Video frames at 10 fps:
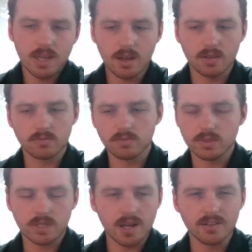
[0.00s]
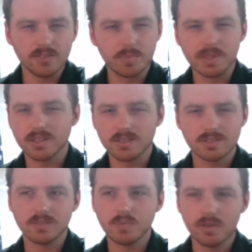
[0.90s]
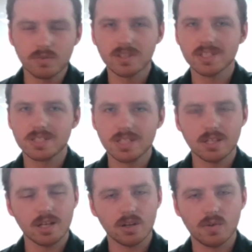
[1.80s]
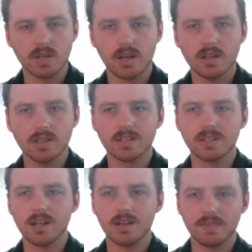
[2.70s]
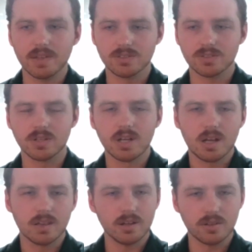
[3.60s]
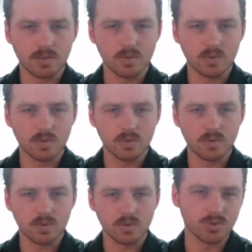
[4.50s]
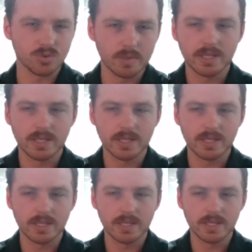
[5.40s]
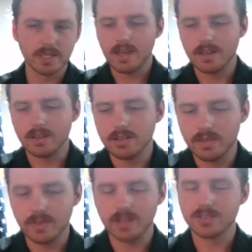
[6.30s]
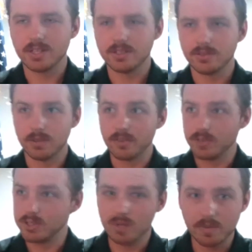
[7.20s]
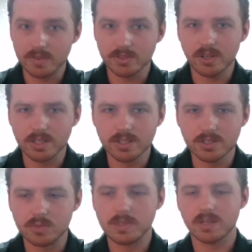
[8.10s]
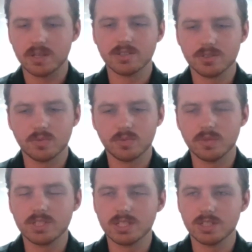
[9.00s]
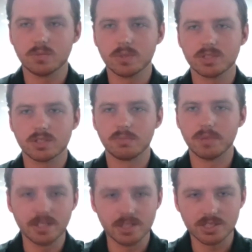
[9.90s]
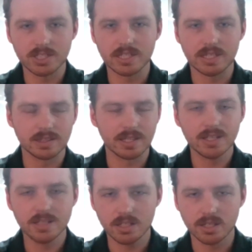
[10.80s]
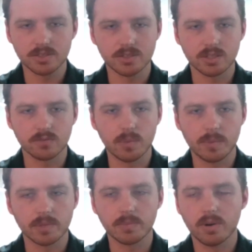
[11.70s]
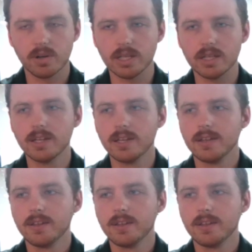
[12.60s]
Yeah, kind of, because we don't really see a lot going on, and a lot of organizations are dormant. And that's another reason why we started this, is because we see so much complacency and laziness in the Republican Party.